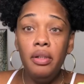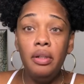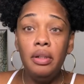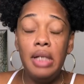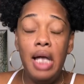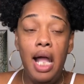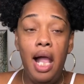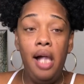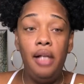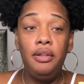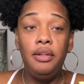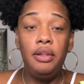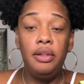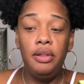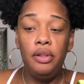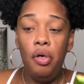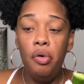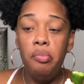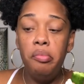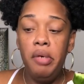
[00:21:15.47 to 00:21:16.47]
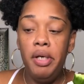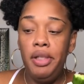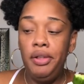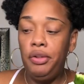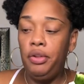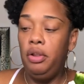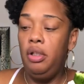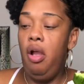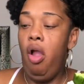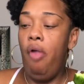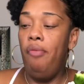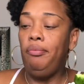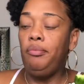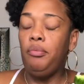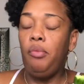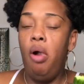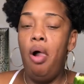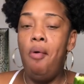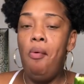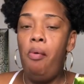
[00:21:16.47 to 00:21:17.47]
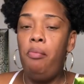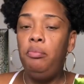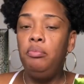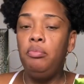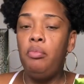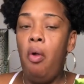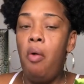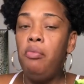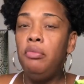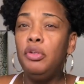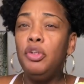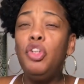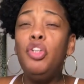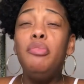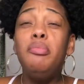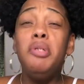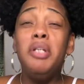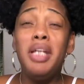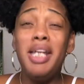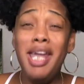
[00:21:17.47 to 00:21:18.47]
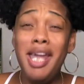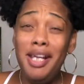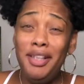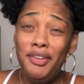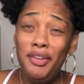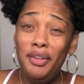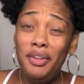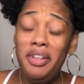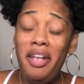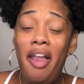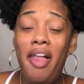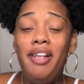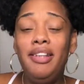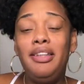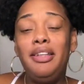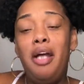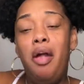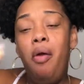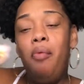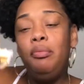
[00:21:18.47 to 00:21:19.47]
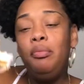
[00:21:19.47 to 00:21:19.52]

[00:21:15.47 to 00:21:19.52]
had so much communication, shall I say,